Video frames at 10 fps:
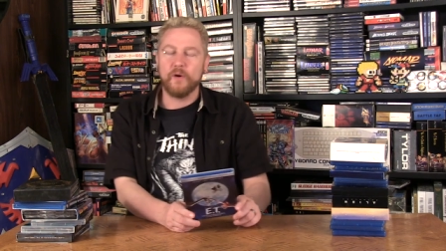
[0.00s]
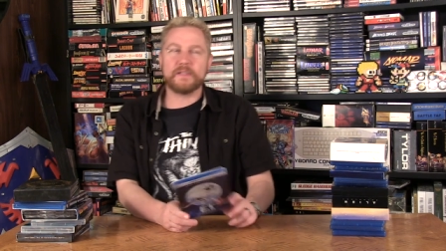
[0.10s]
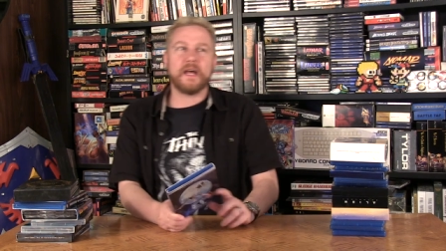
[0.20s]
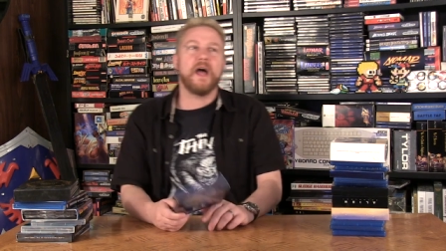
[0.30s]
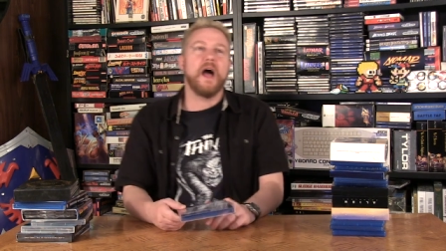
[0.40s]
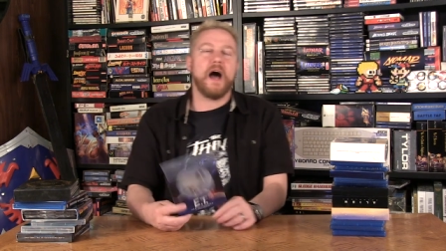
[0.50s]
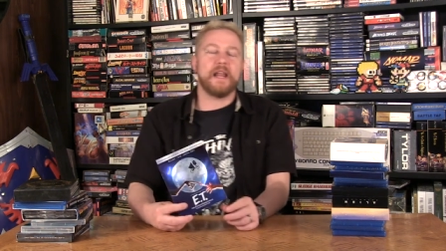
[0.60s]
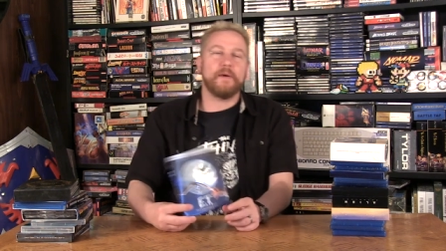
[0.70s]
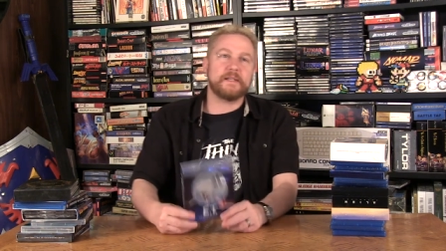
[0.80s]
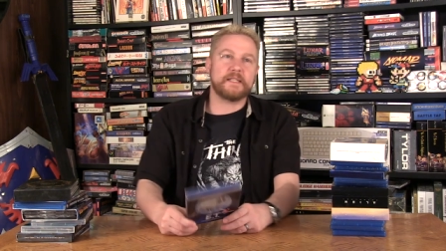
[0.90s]
Was that?
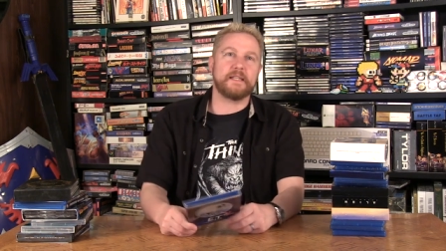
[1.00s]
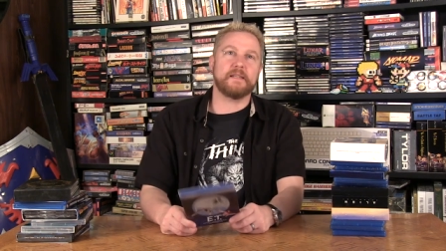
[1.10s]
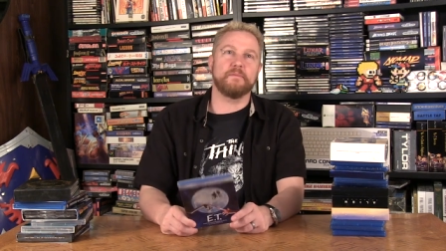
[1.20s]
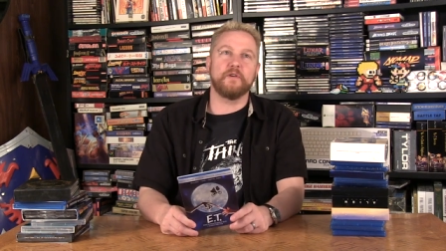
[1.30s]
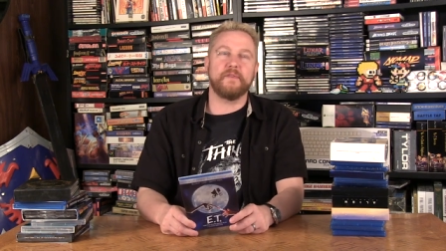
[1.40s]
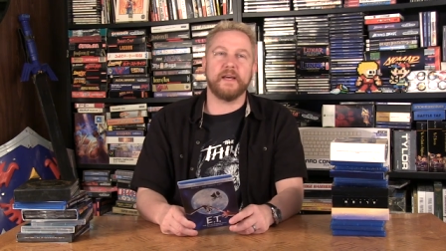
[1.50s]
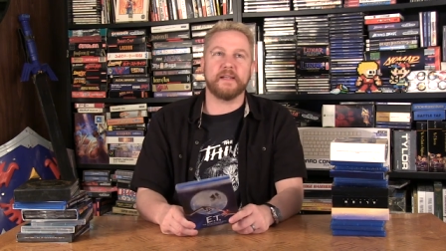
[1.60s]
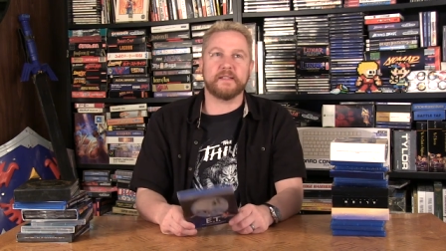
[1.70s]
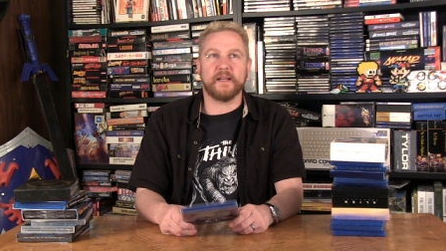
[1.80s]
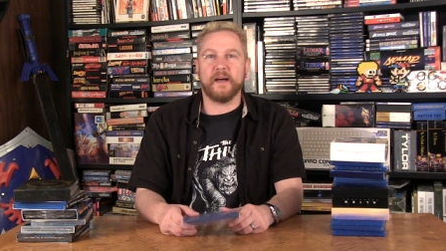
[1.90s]
And I went to see the movie,
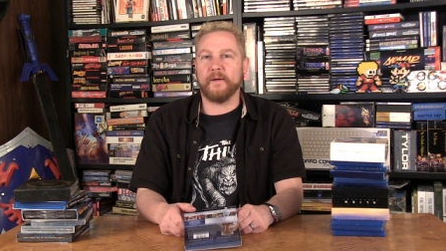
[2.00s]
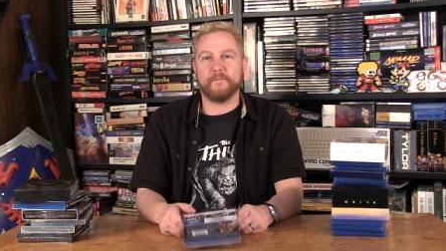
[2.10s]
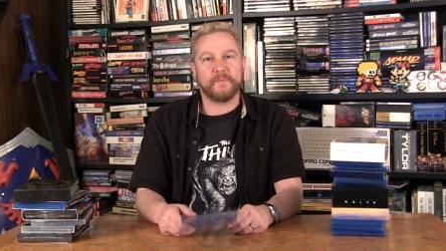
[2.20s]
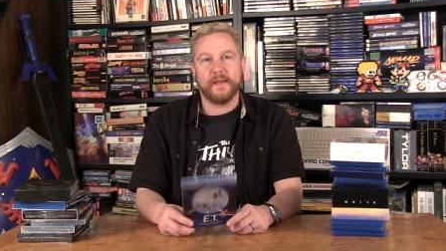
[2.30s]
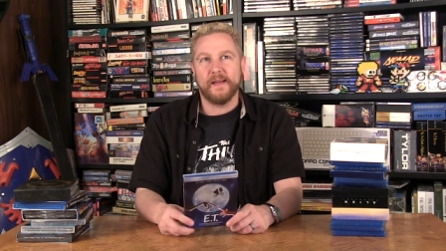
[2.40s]
and um,